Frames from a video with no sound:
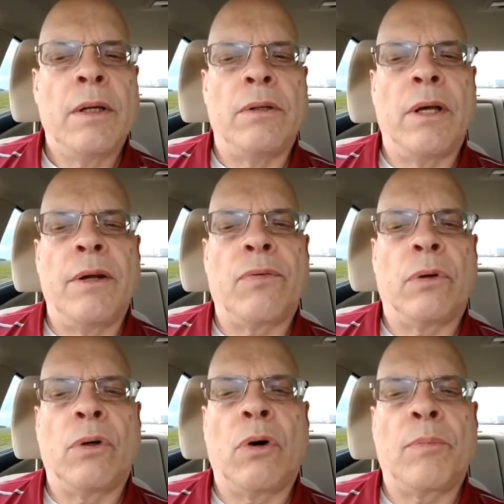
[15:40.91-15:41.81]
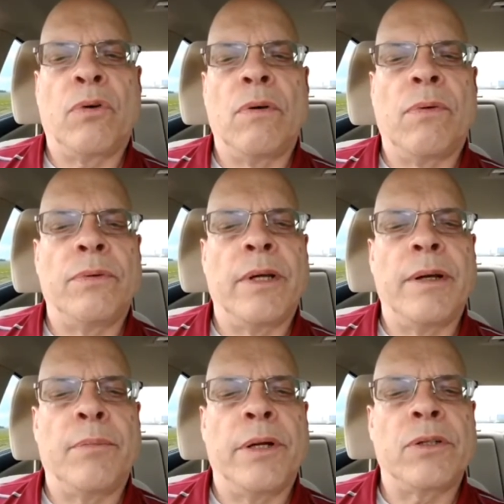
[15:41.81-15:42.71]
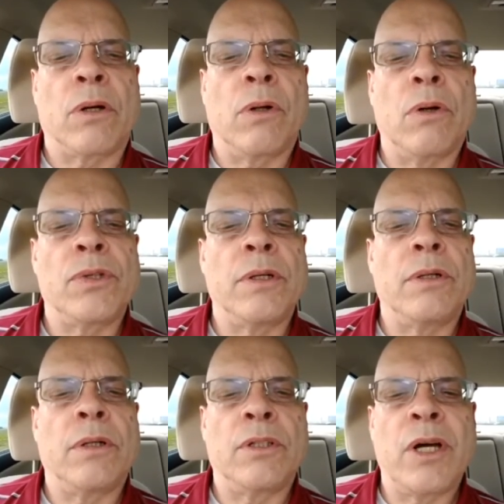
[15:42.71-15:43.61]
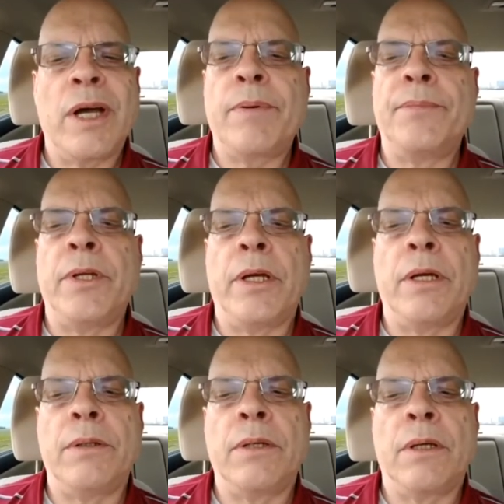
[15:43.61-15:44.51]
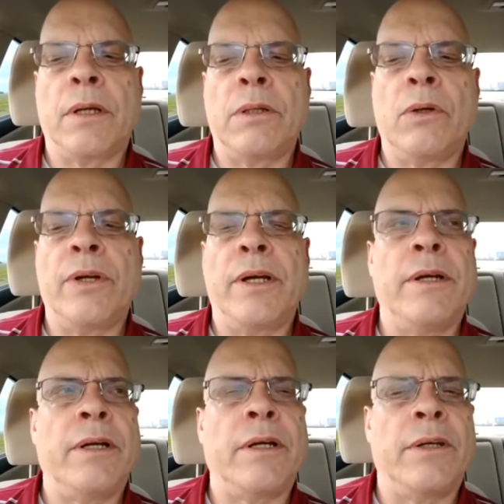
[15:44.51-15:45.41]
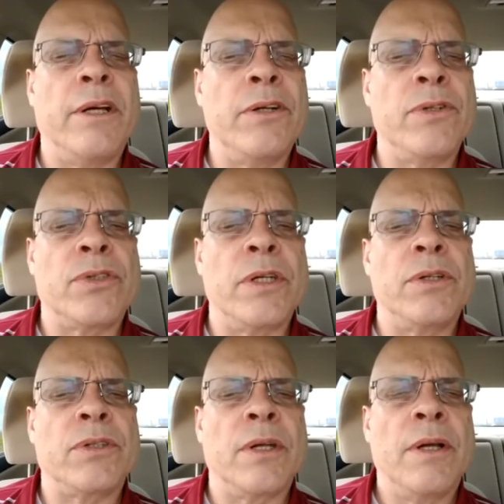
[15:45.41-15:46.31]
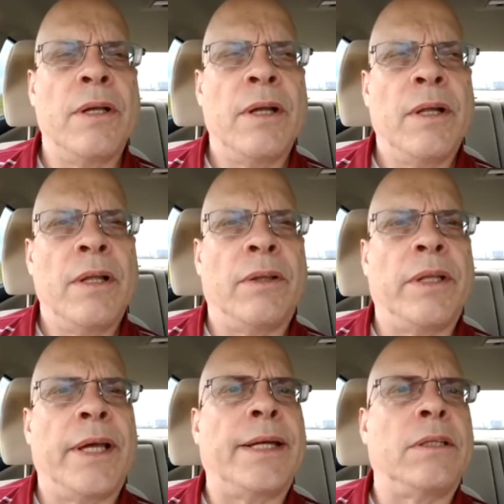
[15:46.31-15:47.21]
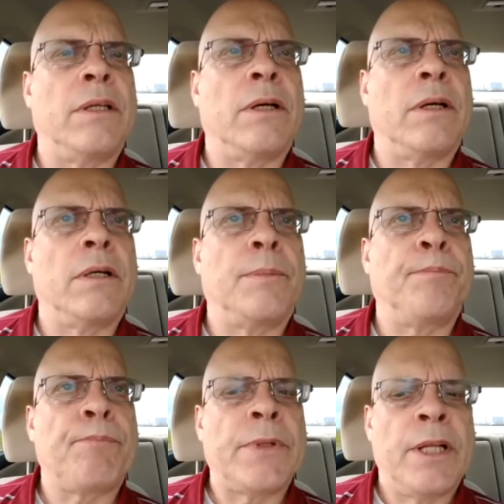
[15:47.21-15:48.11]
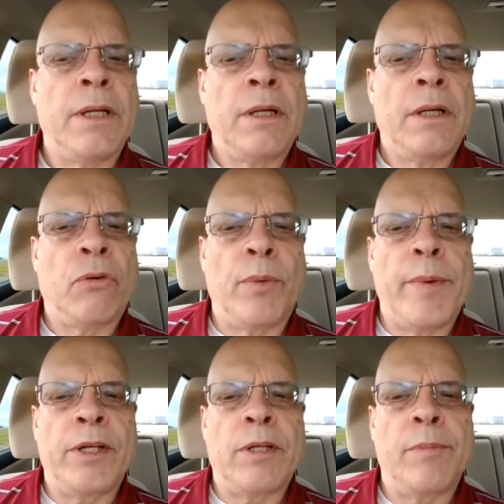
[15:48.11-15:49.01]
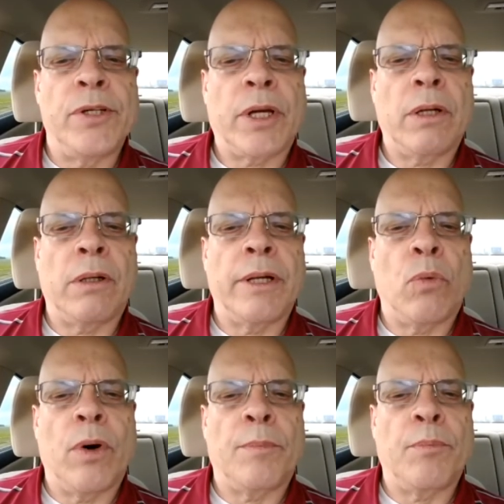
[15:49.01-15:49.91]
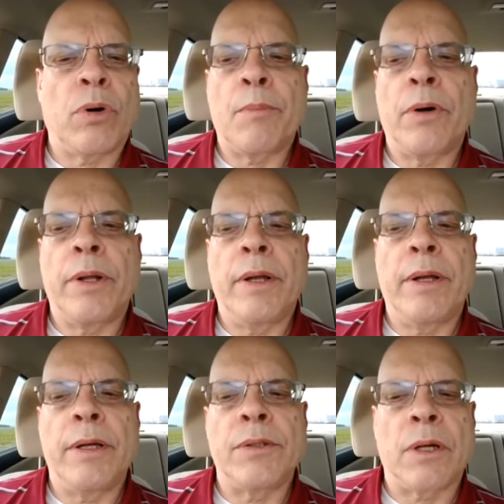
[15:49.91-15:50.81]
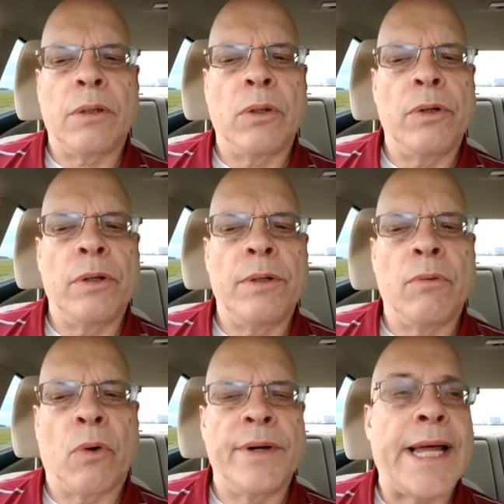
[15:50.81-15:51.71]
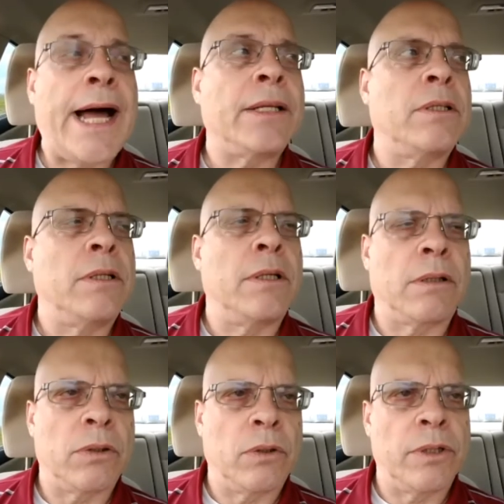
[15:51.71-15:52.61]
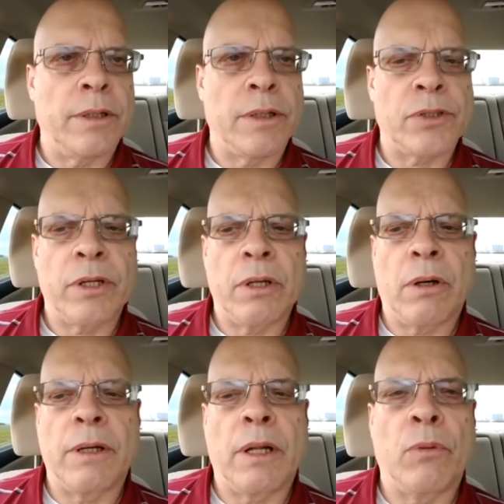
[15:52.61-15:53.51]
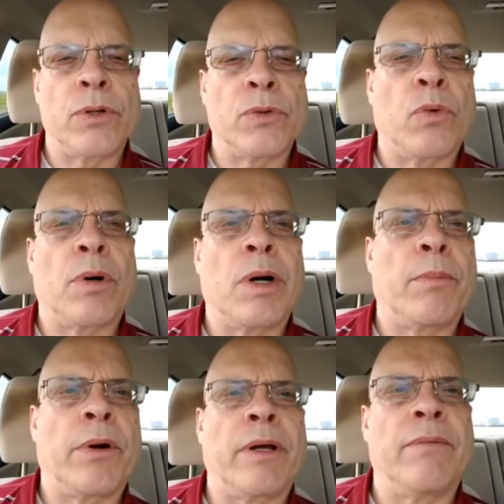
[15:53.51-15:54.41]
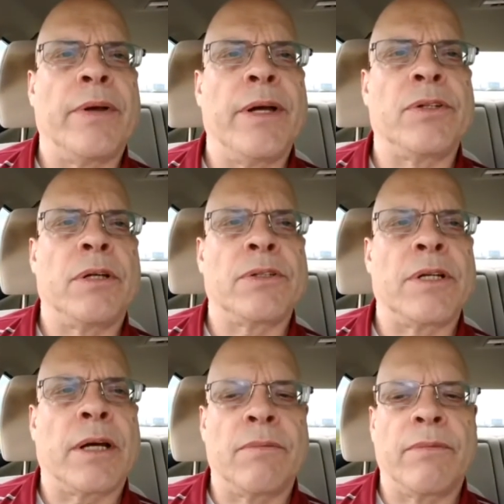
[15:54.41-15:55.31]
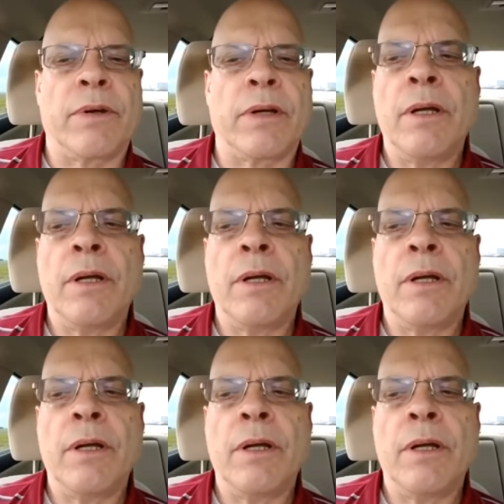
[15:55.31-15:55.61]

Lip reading: date for loan approval, date and place of closing, type of deed, including any contingencies that remain to be settled, and what property is included or not included in the sale. In other words, what property conveys and does not convey.